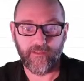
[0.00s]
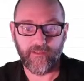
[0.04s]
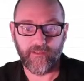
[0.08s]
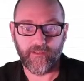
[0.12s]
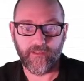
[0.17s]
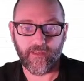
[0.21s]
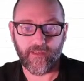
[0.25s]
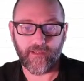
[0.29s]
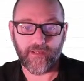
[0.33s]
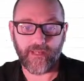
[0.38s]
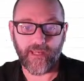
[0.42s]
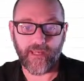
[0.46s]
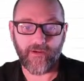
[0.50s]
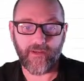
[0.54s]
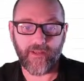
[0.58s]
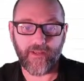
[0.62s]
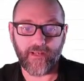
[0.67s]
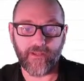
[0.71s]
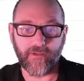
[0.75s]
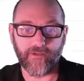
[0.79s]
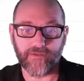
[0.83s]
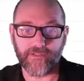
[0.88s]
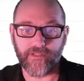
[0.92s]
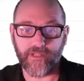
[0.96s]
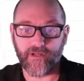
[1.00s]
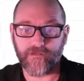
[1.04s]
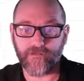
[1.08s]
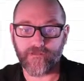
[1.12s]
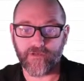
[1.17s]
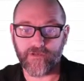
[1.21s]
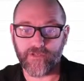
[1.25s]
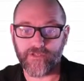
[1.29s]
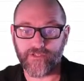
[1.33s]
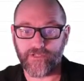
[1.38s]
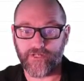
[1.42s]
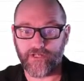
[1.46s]
And now hello is not a
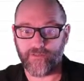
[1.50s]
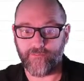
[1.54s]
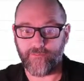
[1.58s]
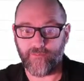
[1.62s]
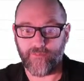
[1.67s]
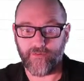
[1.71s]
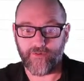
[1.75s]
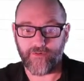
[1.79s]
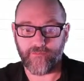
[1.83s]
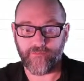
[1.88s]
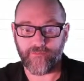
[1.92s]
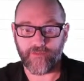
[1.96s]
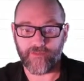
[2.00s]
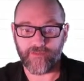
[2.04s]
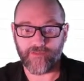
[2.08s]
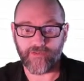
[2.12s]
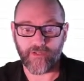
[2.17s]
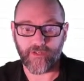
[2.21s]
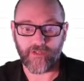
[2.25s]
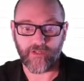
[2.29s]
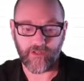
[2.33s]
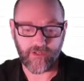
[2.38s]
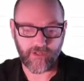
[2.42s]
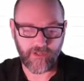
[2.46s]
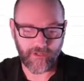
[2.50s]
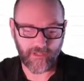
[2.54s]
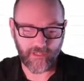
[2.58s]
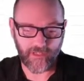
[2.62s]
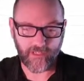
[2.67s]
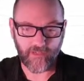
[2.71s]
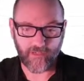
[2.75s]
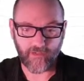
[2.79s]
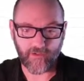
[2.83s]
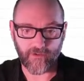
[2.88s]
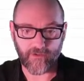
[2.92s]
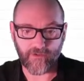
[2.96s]
function anymore, and if I try to call
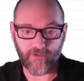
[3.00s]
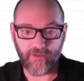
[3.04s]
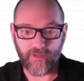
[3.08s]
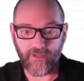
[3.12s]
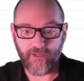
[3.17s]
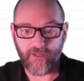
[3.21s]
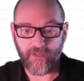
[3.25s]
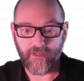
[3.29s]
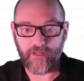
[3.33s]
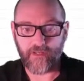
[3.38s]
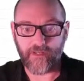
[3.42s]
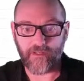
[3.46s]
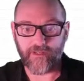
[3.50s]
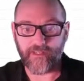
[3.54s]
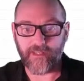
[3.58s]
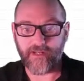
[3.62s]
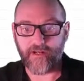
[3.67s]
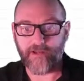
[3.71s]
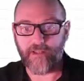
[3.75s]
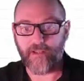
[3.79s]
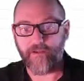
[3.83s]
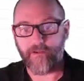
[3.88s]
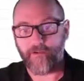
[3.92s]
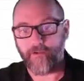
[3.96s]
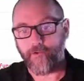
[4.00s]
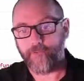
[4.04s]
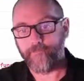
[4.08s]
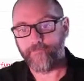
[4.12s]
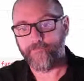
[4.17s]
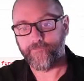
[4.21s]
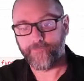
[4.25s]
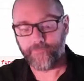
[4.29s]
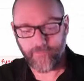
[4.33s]
hello, I'll get an error,